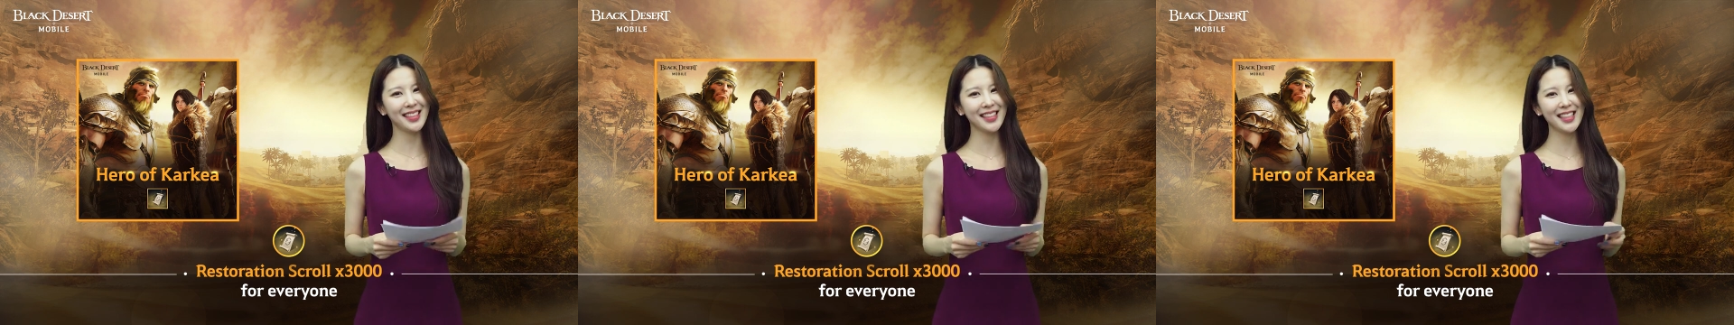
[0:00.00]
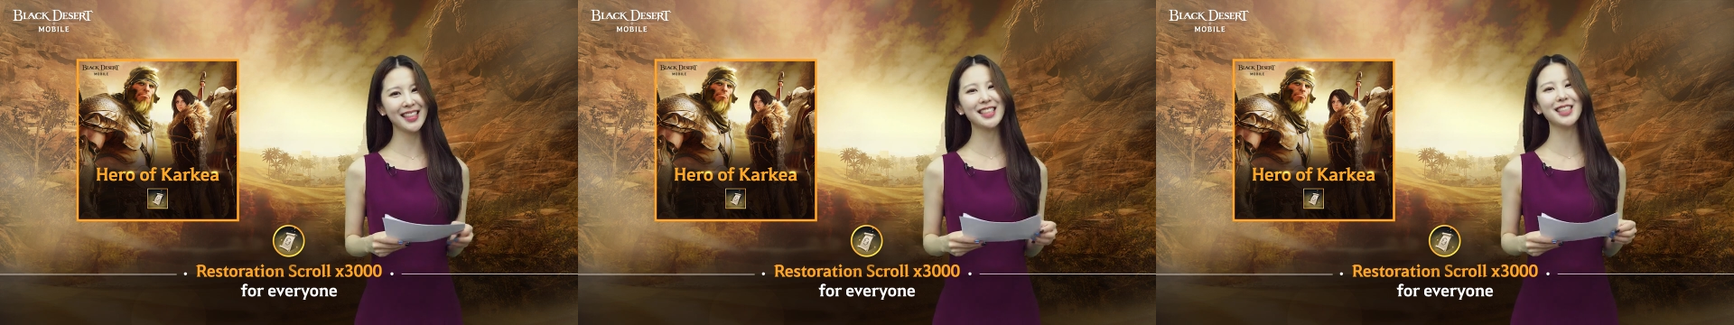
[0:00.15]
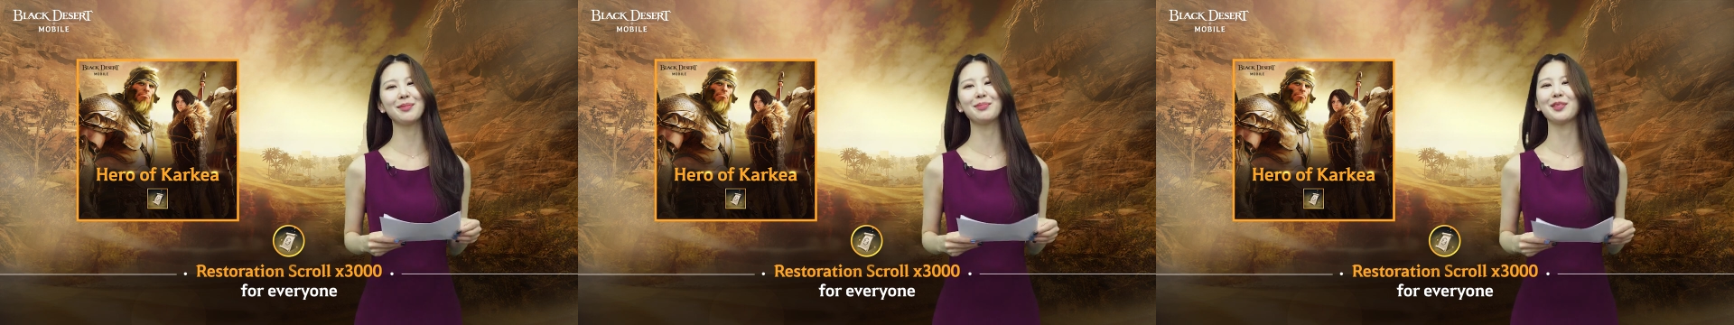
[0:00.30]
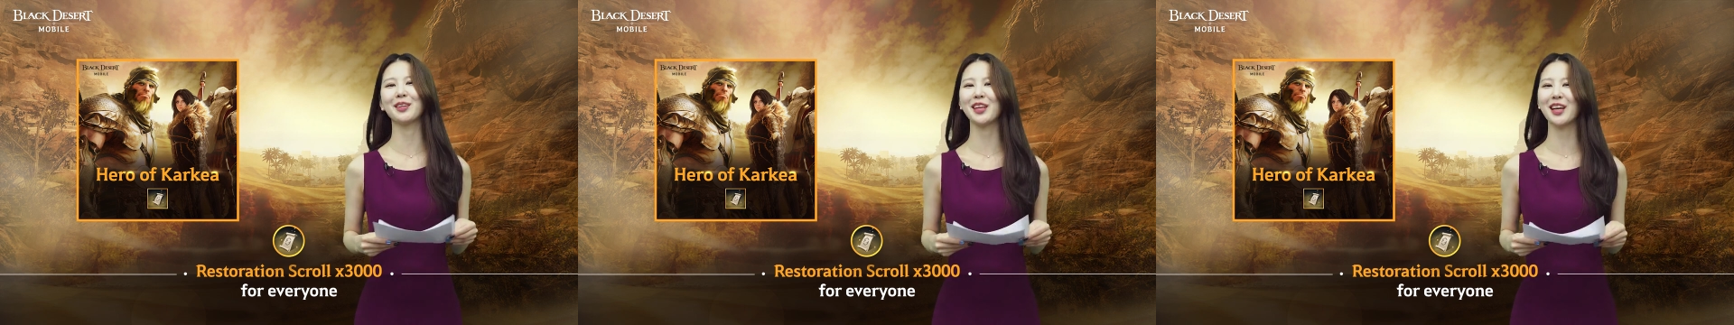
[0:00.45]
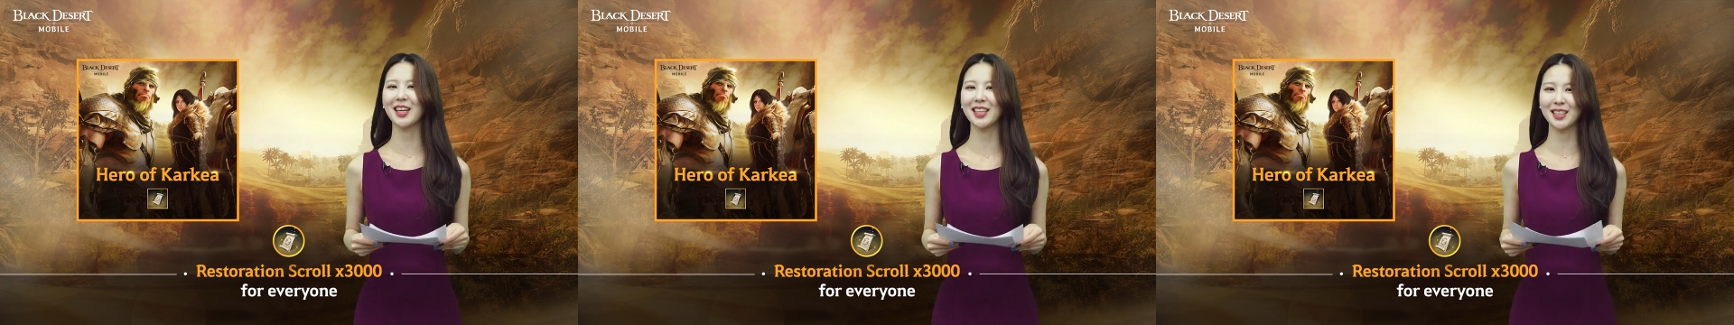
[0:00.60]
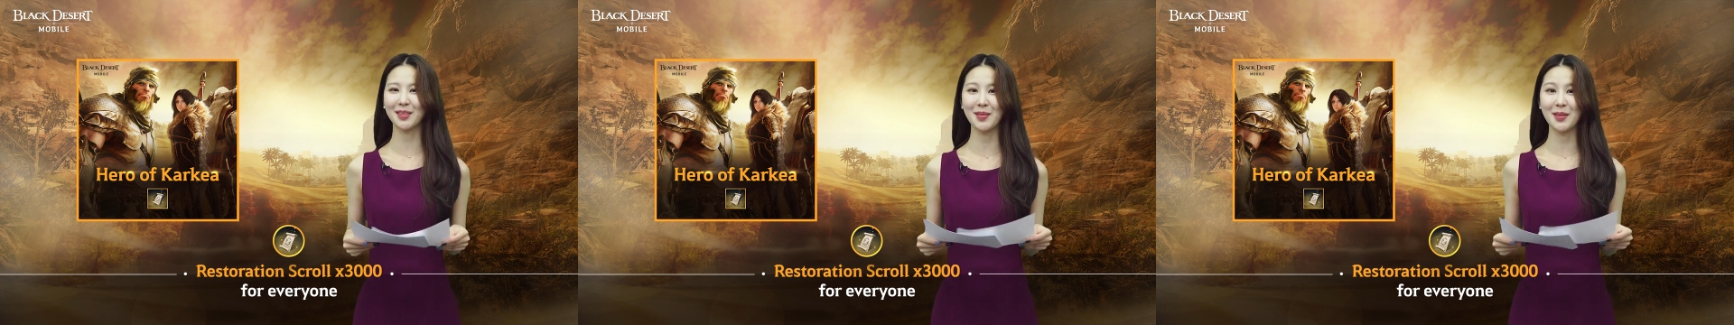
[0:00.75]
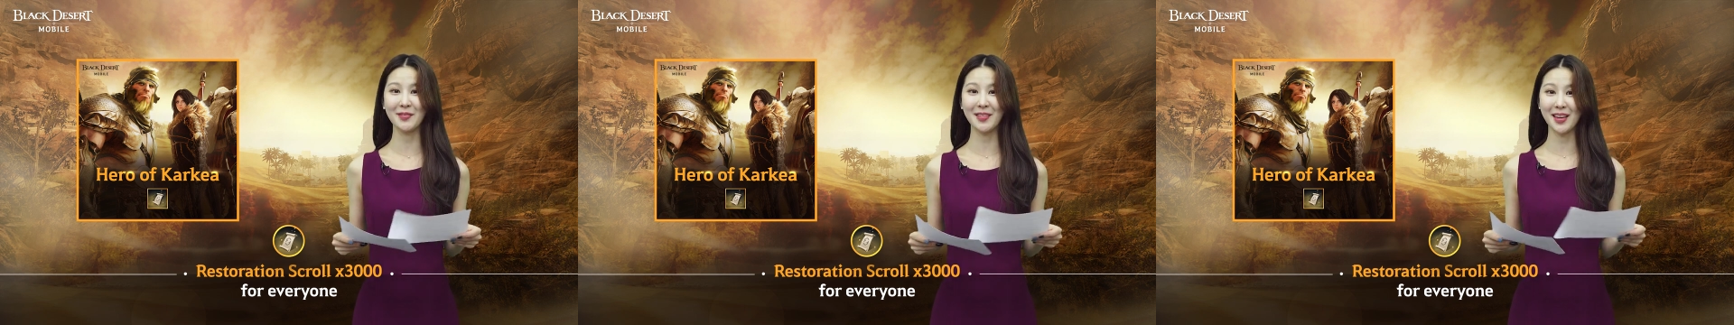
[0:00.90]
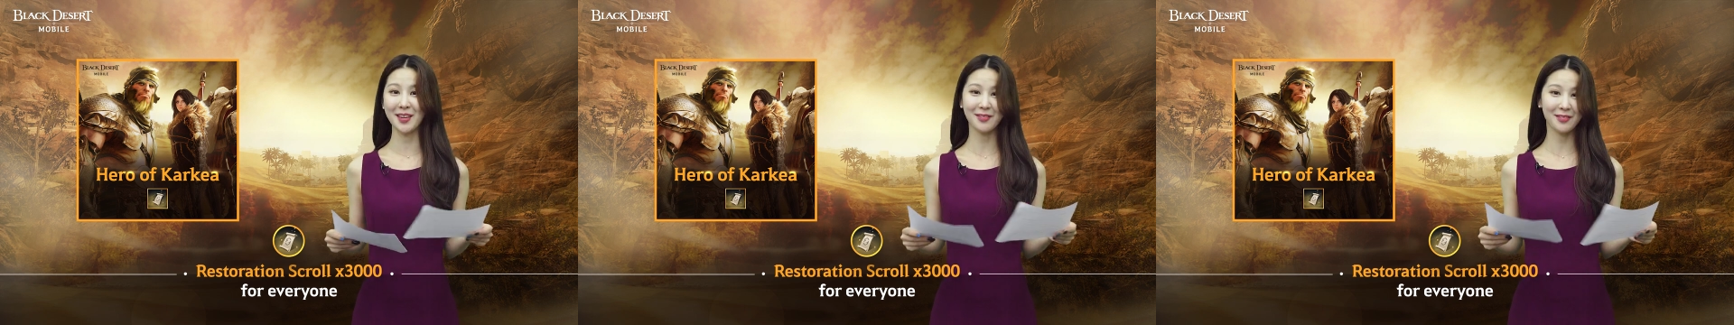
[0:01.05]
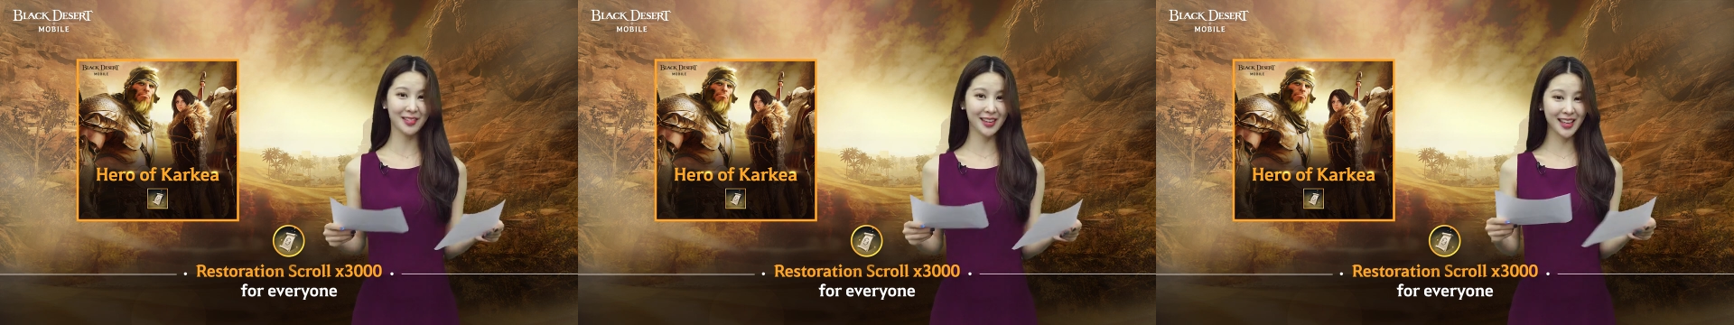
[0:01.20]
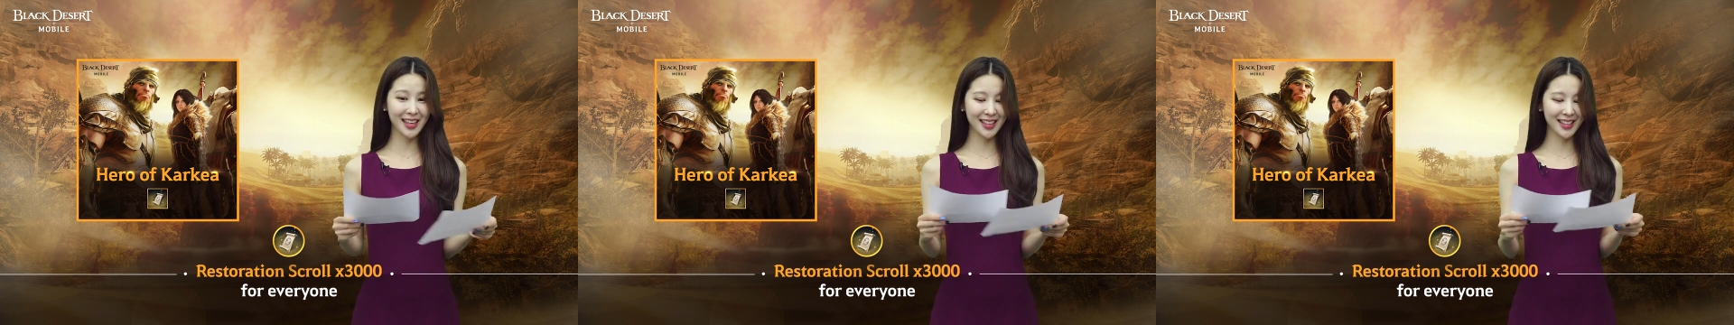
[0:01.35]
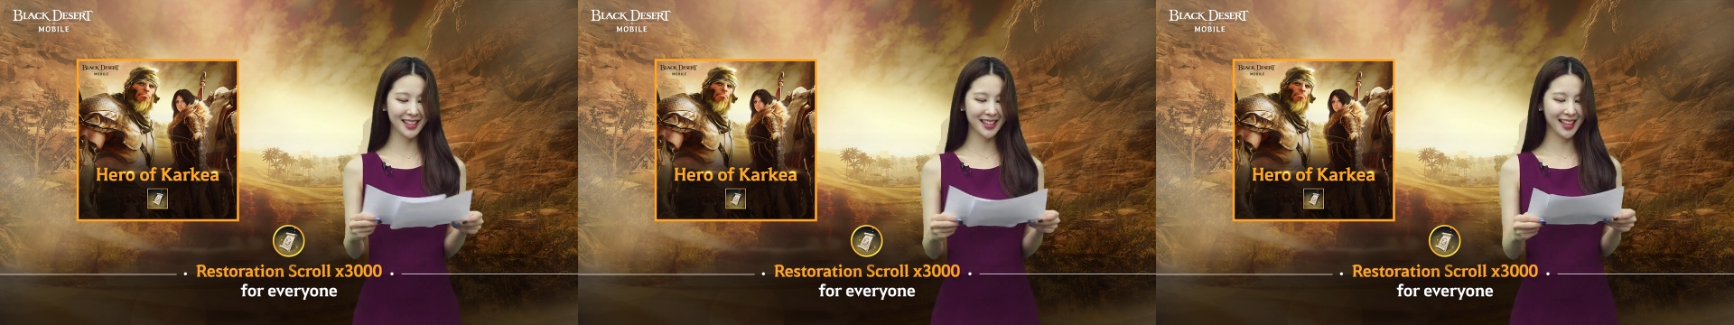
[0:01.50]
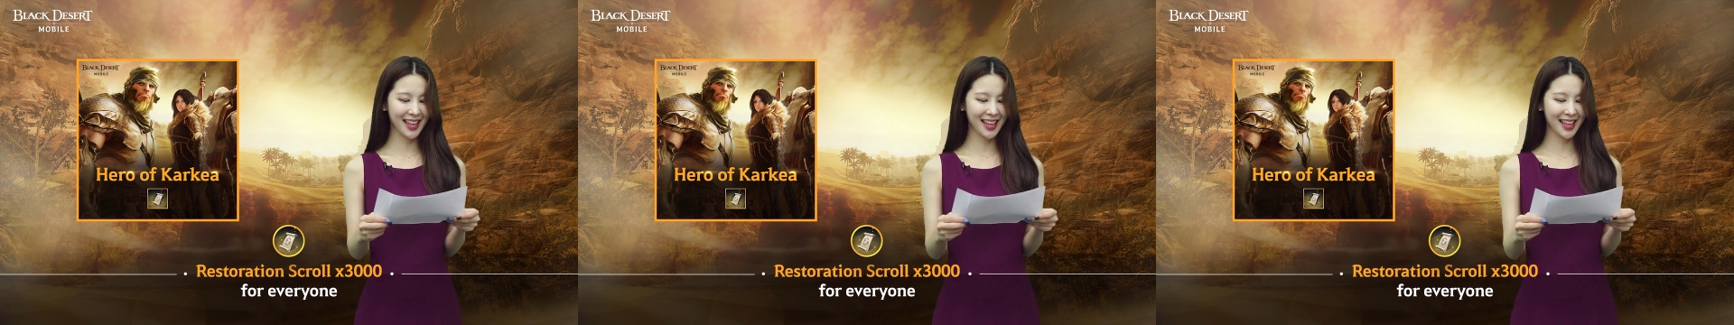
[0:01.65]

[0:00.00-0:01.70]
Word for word: It's a pretty awesome event, right?